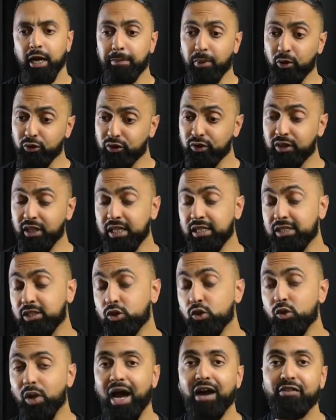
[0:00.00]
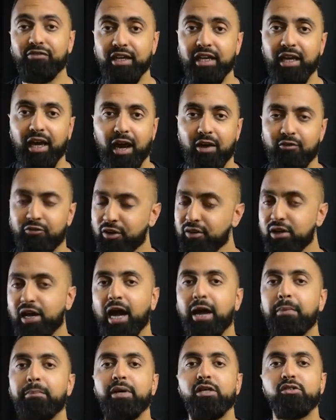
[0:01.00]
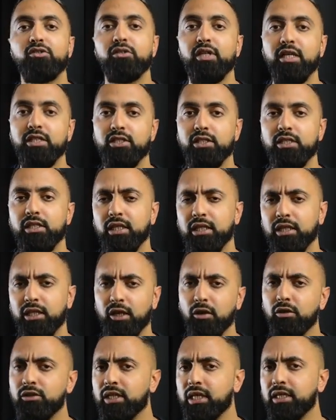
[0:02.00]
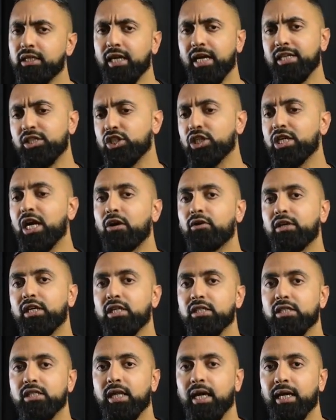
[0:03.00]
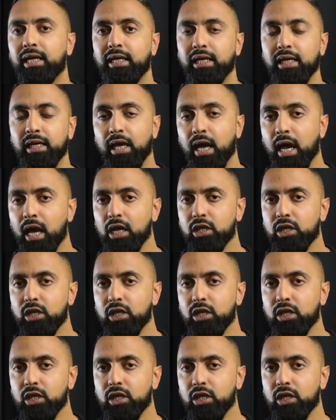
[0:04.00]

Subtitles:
Now, both of these do have a very high pixel density. The Note 8 edging out here slightly.